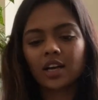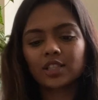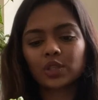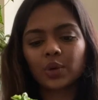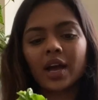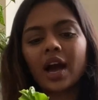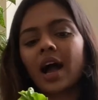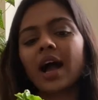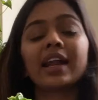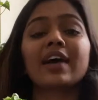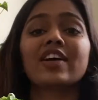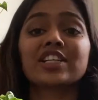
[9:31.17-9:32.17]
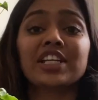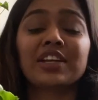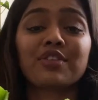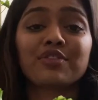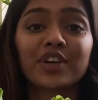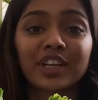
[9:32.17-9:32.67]
So yeah, and I've actually
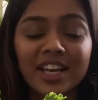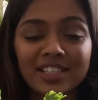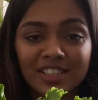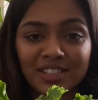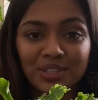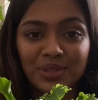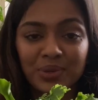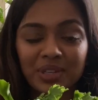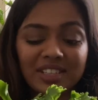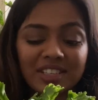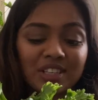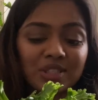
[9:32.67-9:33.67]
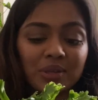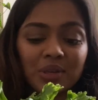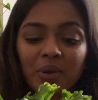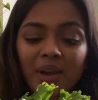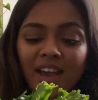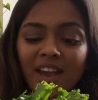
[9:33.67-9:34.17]
never fertilized this in 2 years, and it's doing
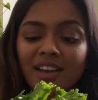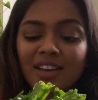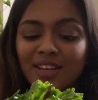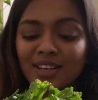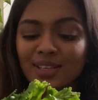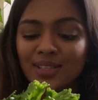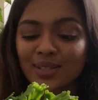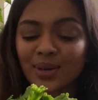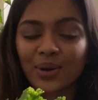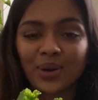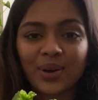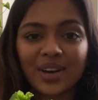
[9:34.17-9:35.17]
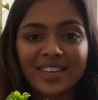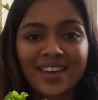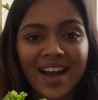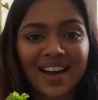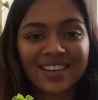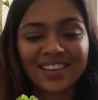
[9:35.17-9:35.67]
okay. So
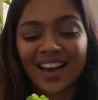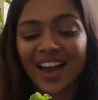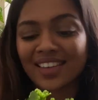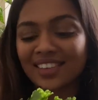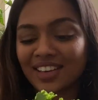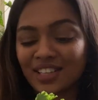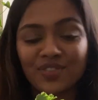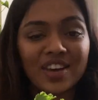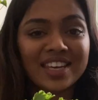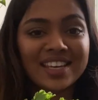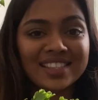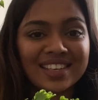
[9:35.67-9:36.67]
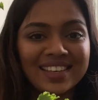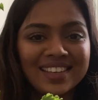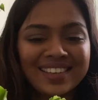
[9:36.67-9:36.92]
yeah, I think it's very easy.